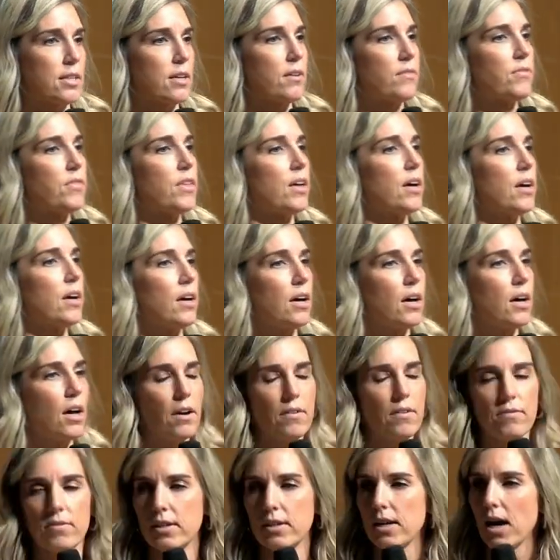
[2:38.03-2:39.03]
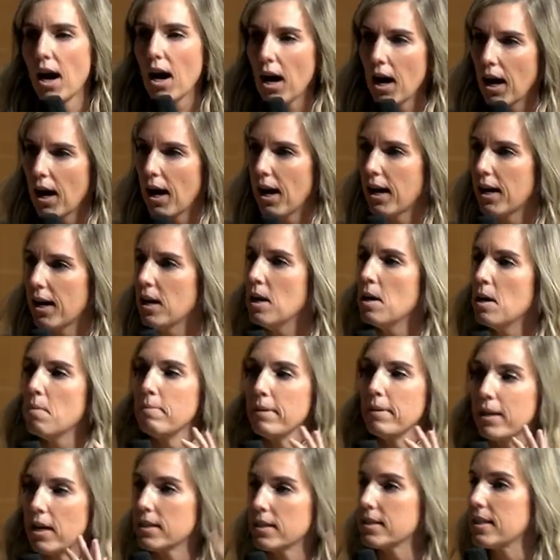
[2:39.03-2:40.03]
the of the eye
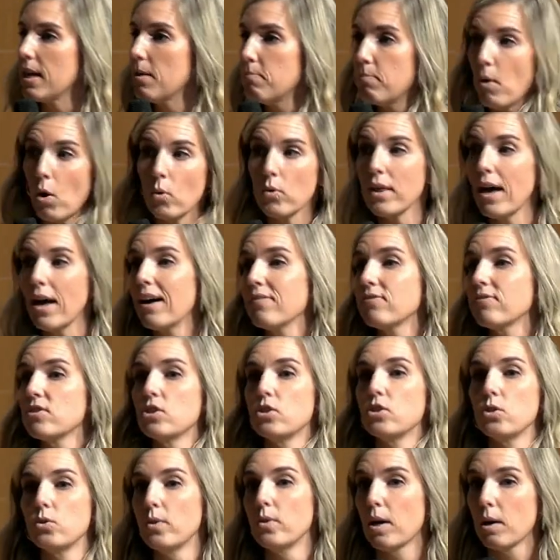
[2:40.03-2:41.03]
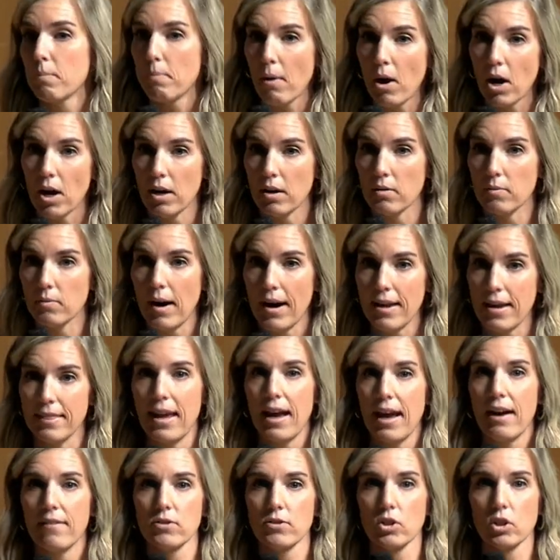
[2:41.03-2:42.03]
because they both have to do their part, right? They
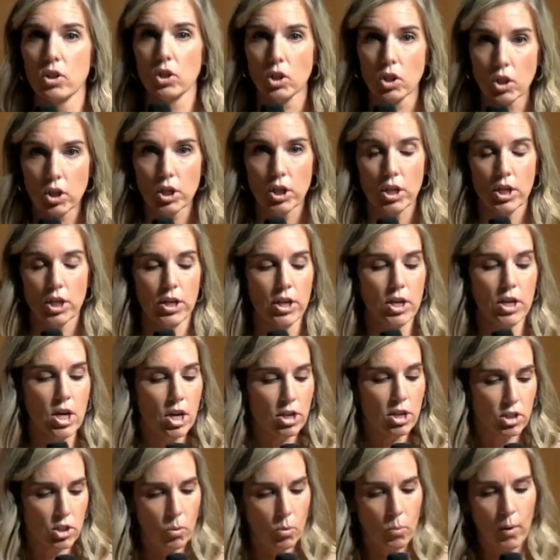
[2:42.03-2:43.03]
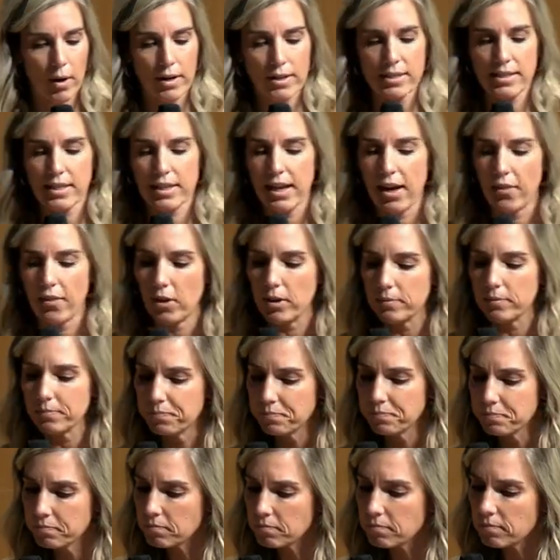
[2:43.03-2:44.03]
have to learn to work together.
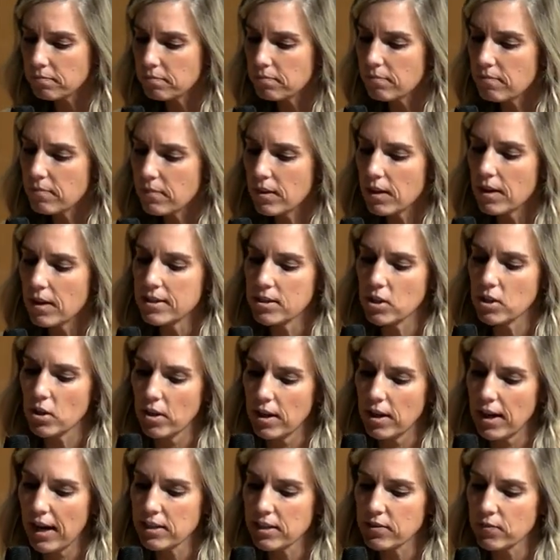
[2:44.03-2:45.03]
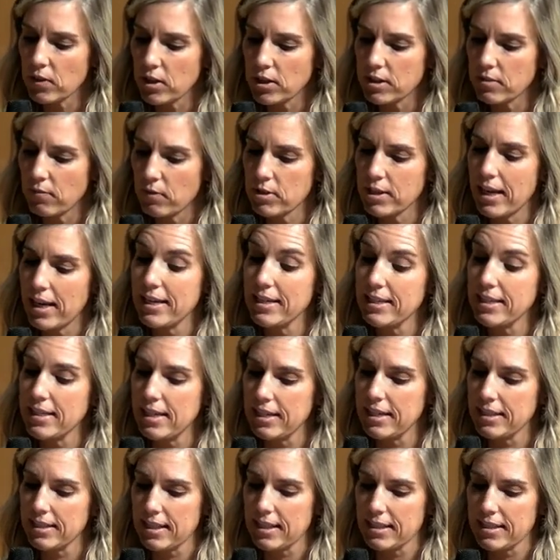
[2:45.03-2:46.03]
So the next verse, verse 18
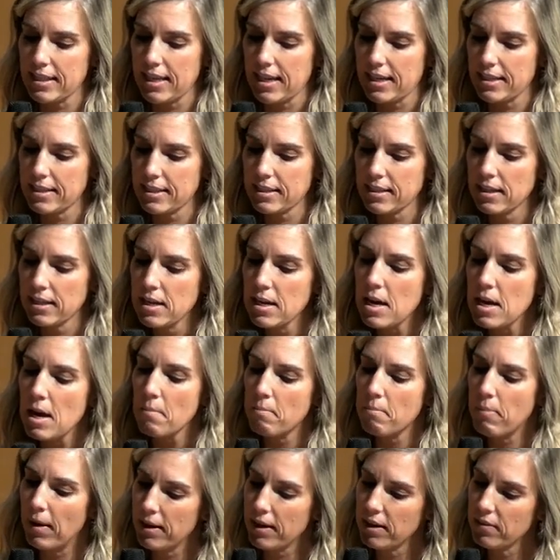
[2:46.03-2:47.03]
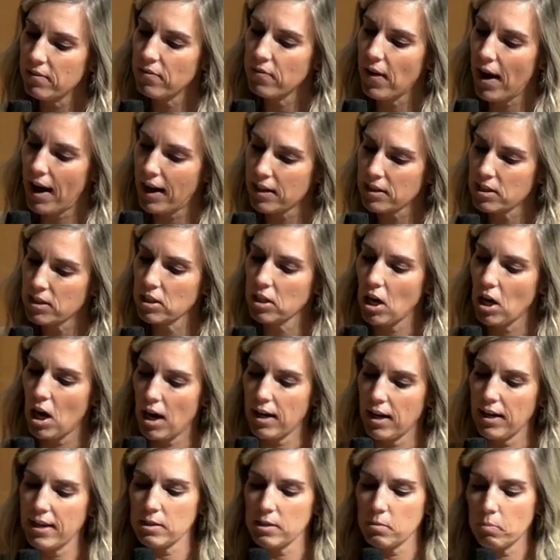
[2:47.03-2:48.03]
says this, but in fact, God
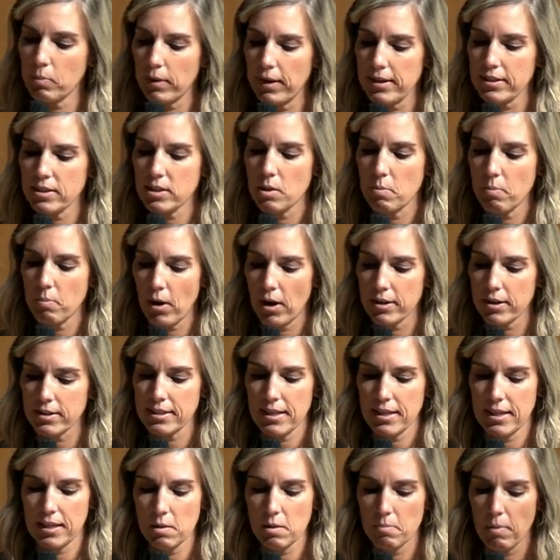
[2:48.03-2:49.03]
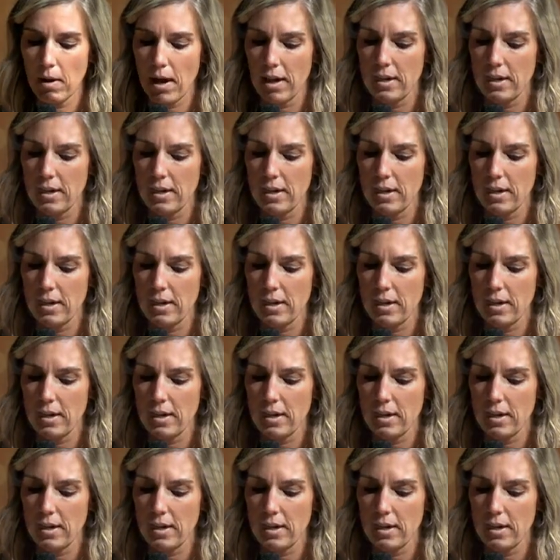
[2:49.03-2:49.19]
has placed the parts in the body,